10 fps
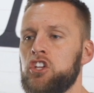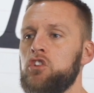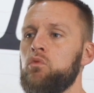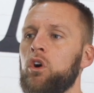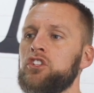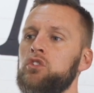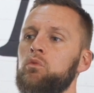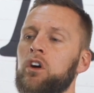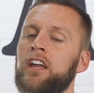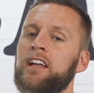you want to
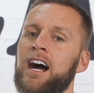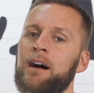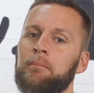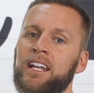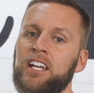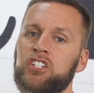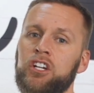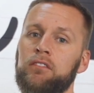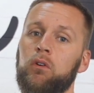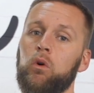work a
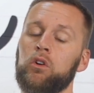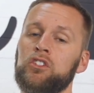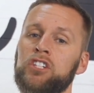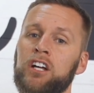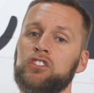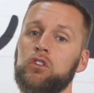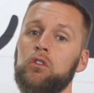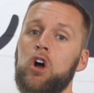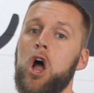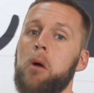combination of
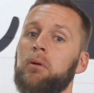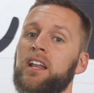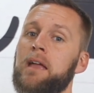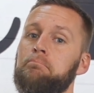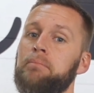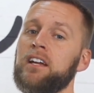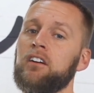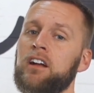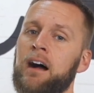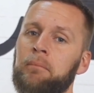horizontal, but a
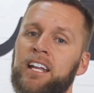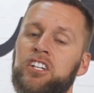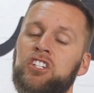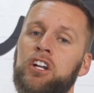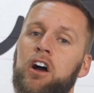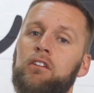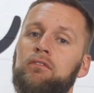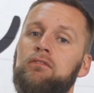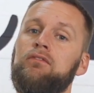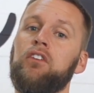bigger combination
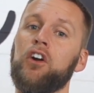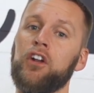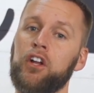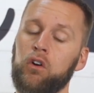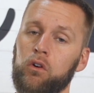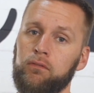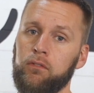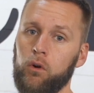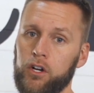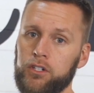of vertical
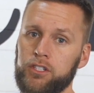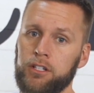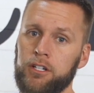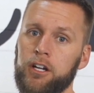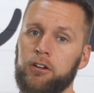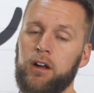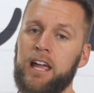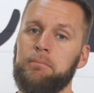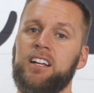force, right?